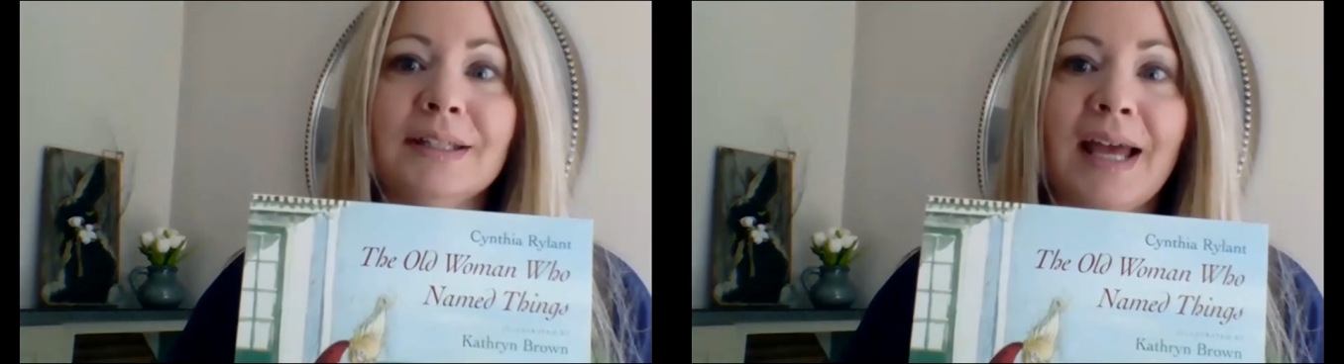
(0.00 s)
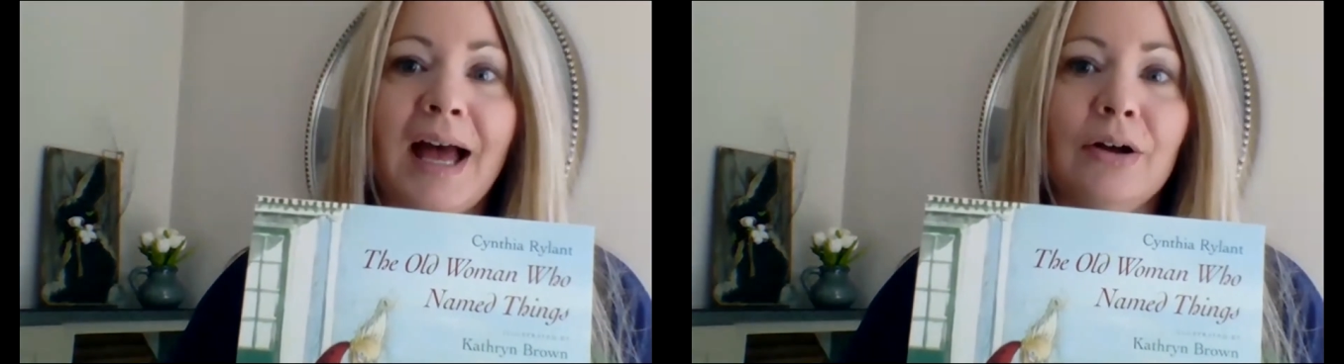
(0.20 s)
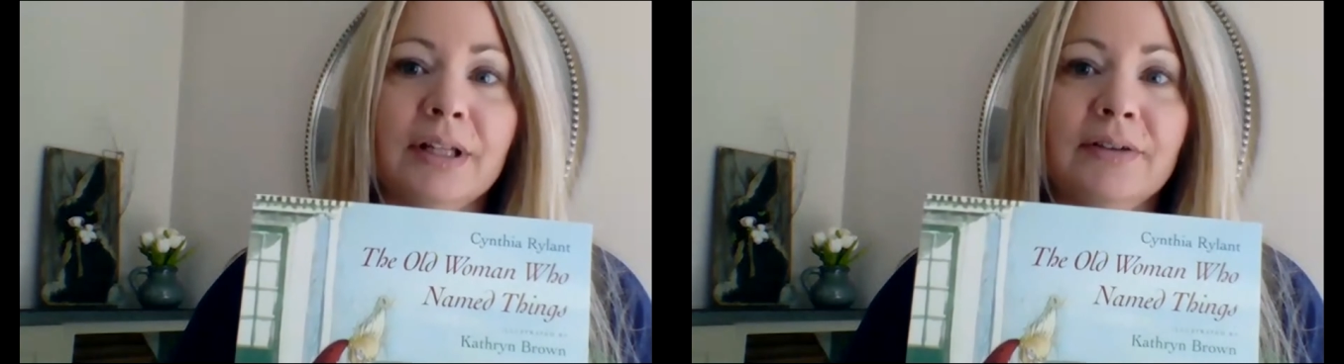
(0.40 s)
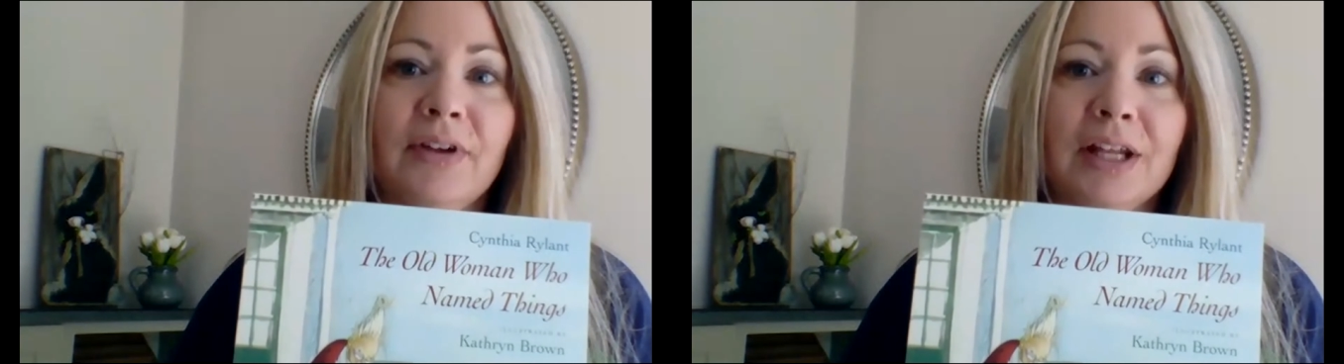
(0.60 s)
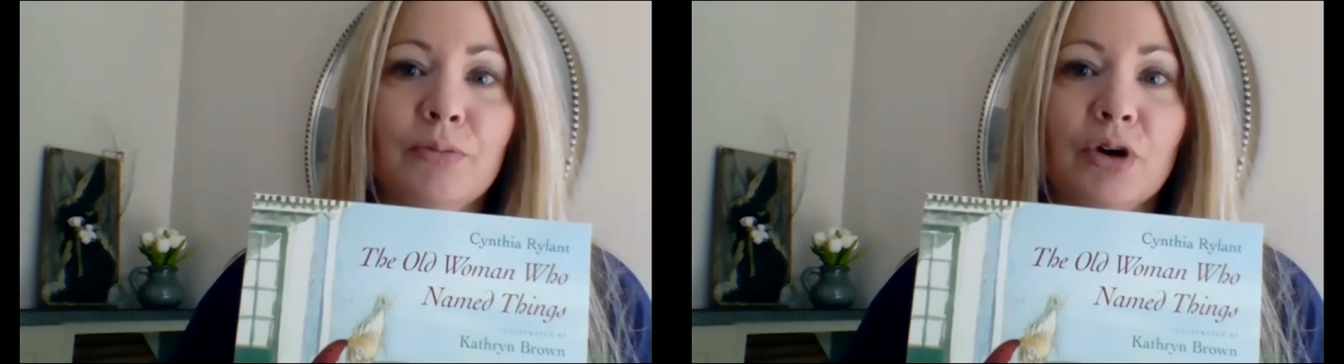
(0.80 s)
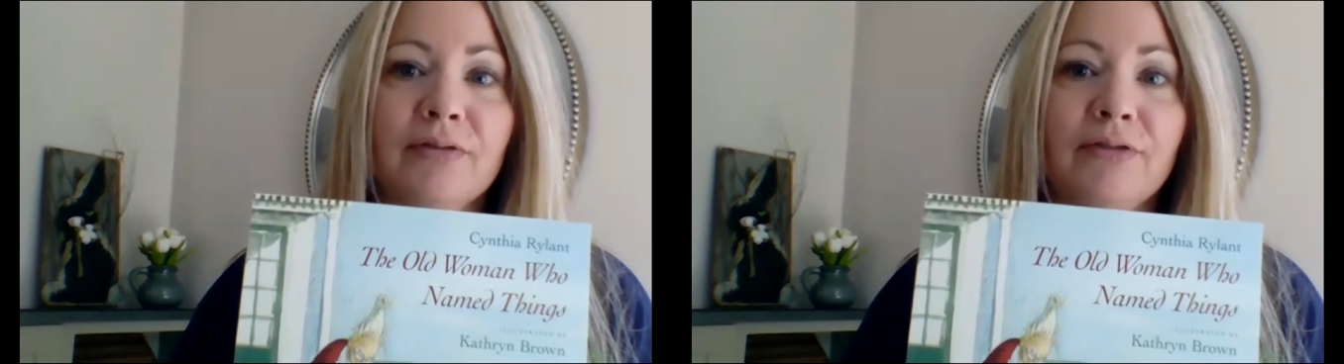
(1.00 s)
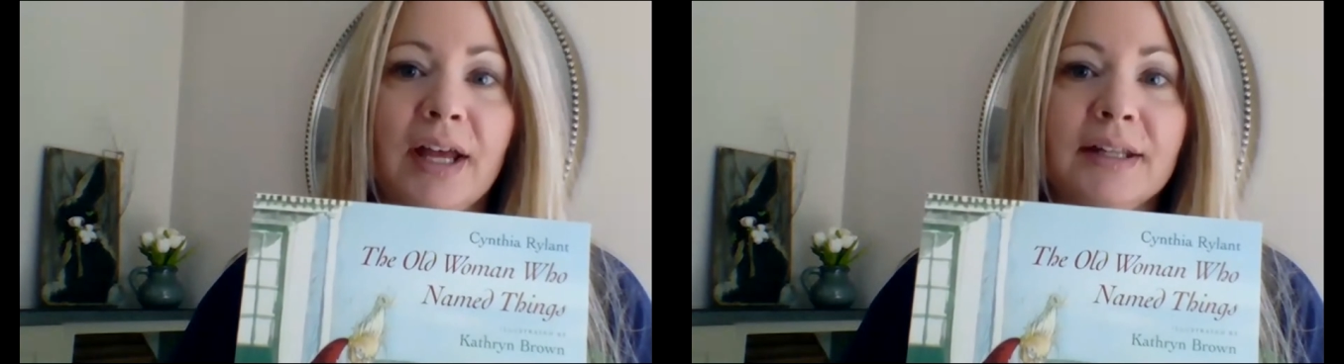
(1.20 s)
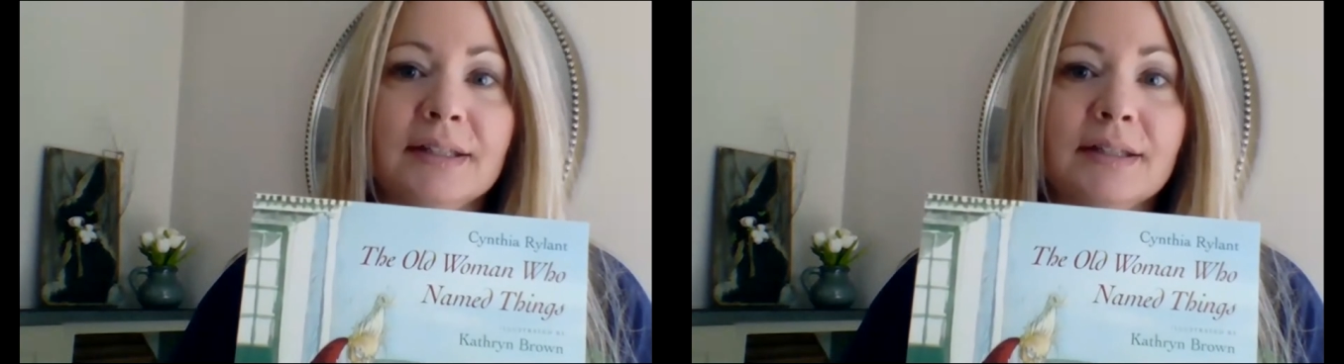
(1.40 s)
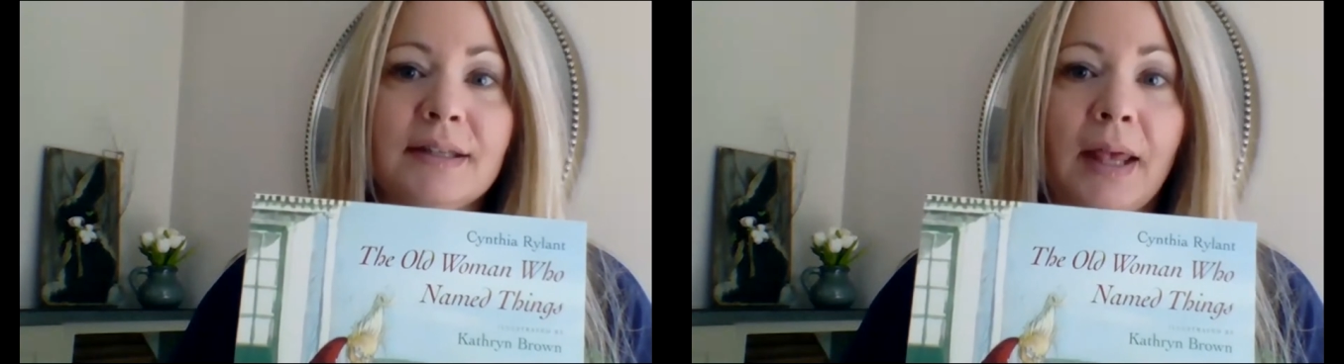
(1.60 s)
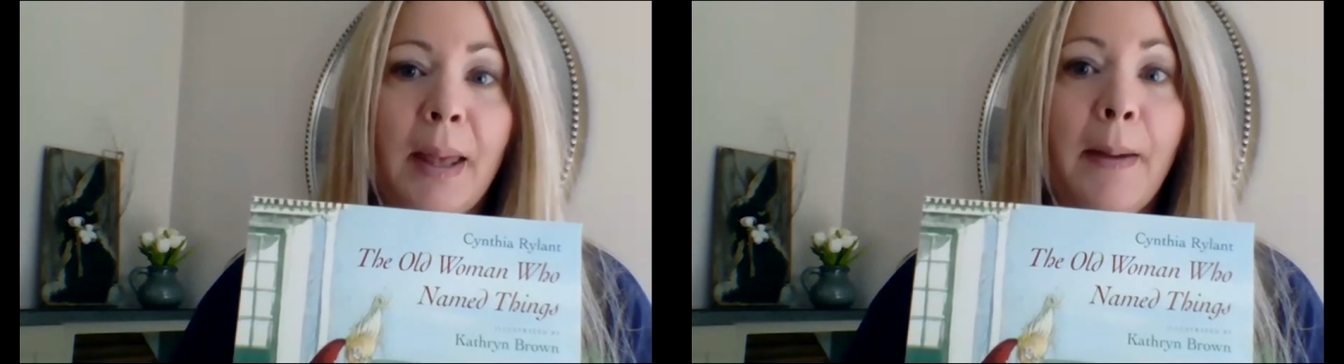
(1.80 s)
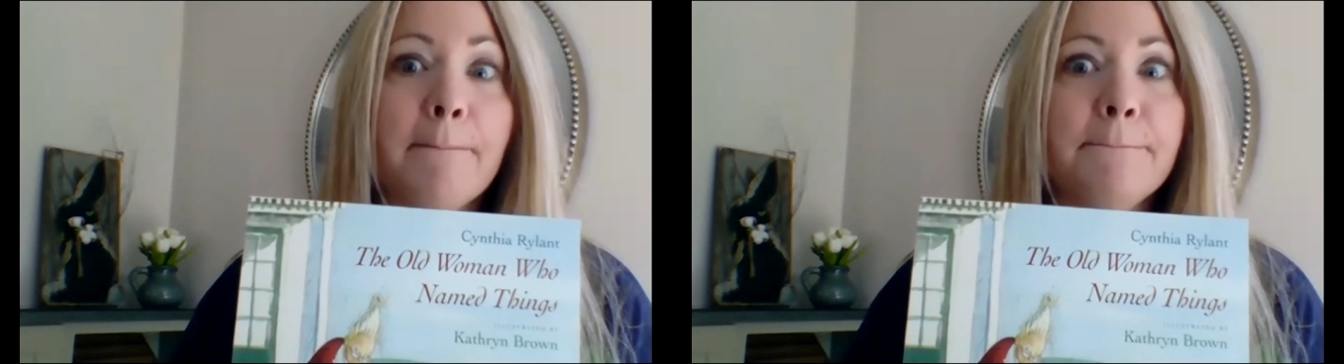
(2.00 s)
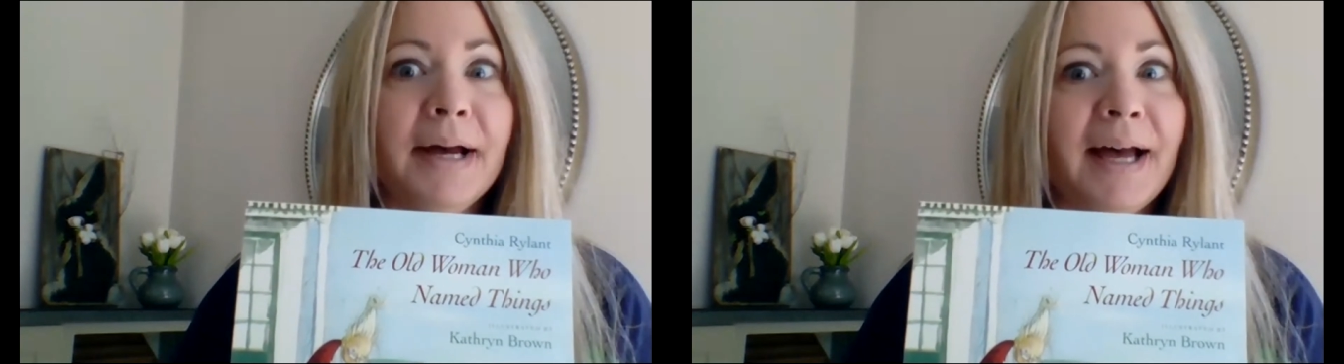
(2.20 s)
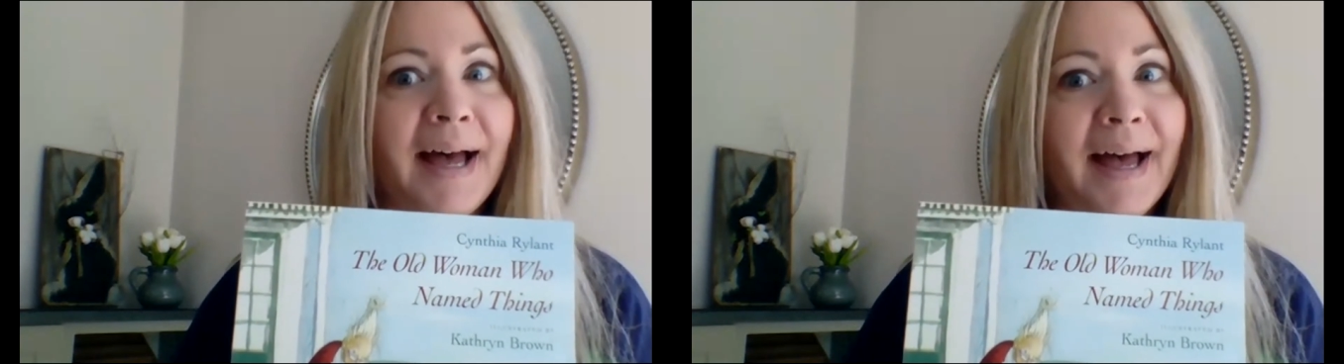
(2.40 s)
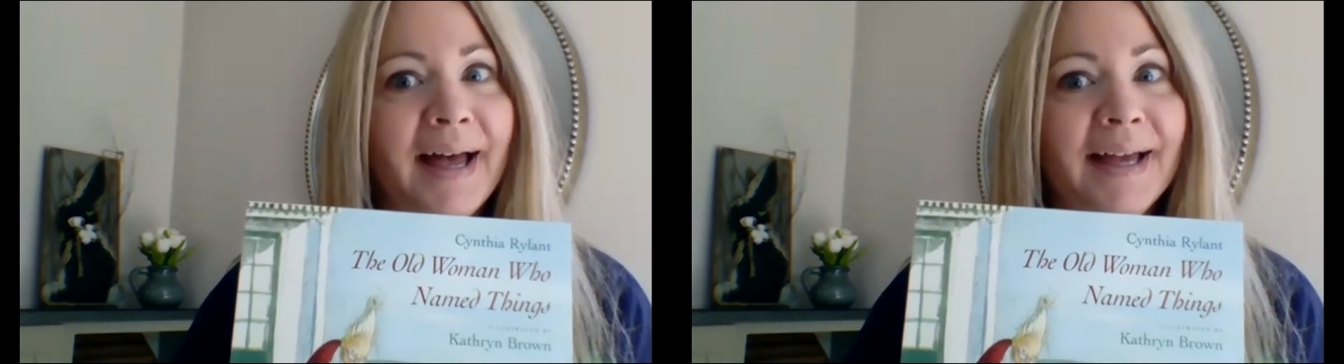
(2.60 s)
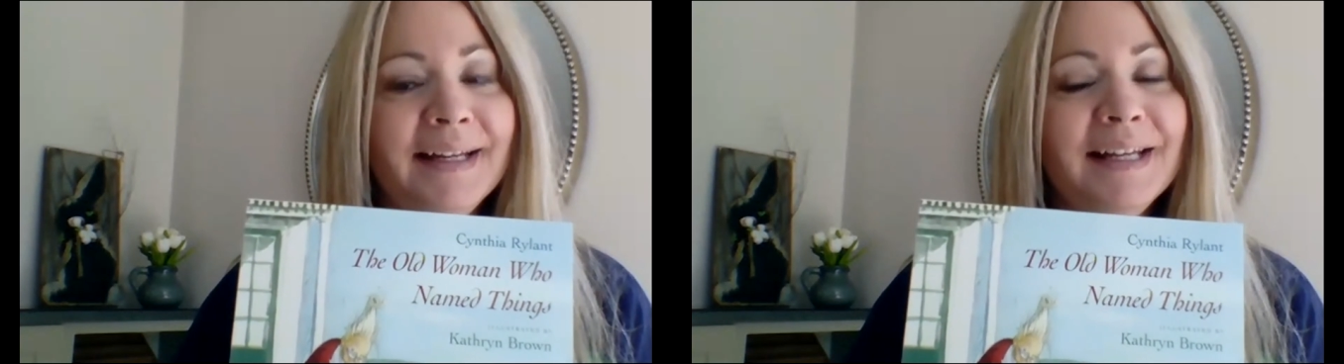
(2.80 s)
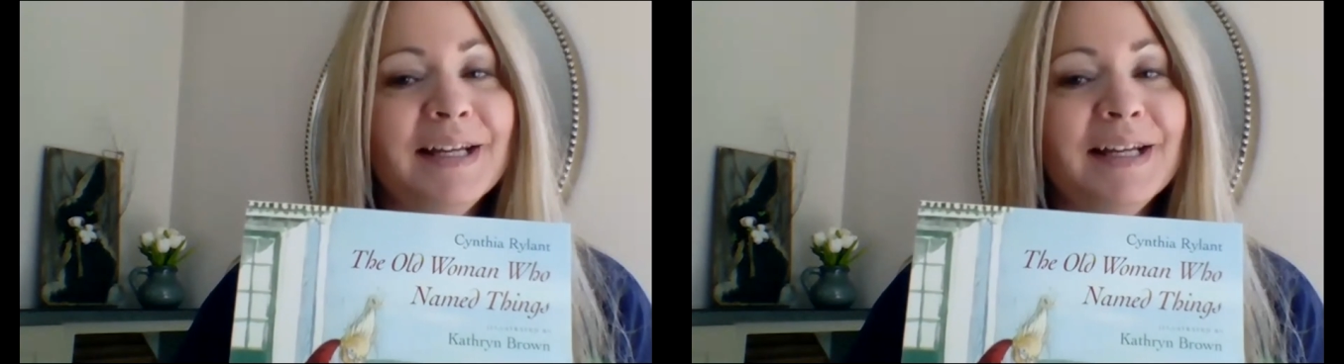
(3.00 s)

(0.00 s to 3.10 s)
to outlive any more friends, but